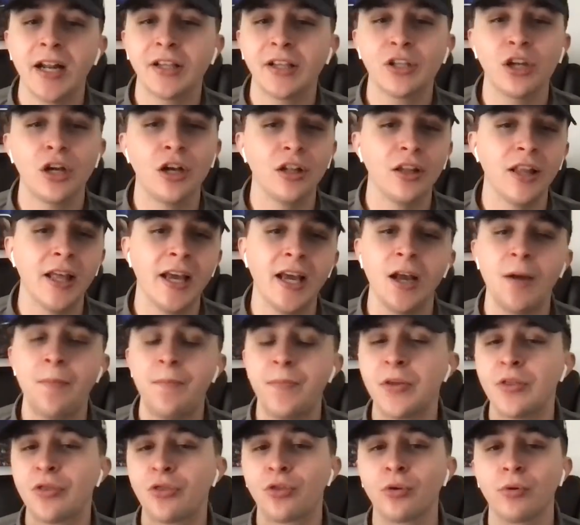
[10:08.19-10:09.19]
It's all layup
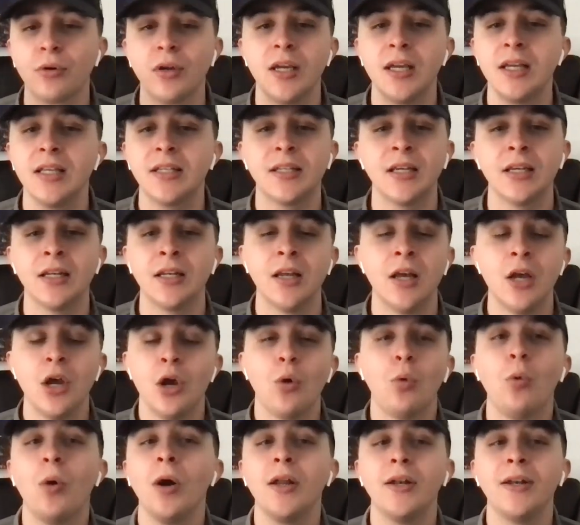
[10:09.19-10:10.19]
and threes and
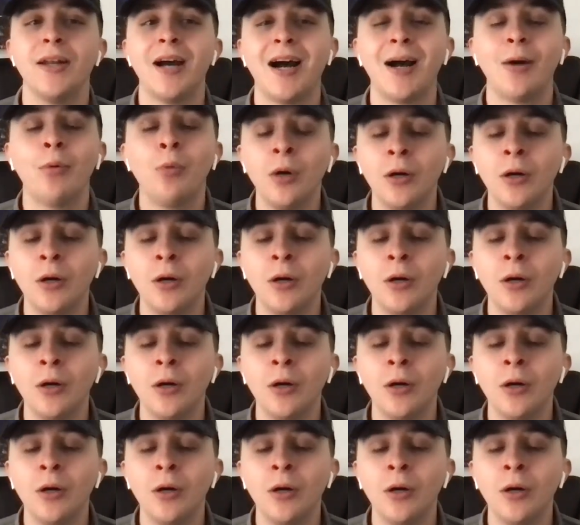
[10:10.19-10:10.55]
whatnot.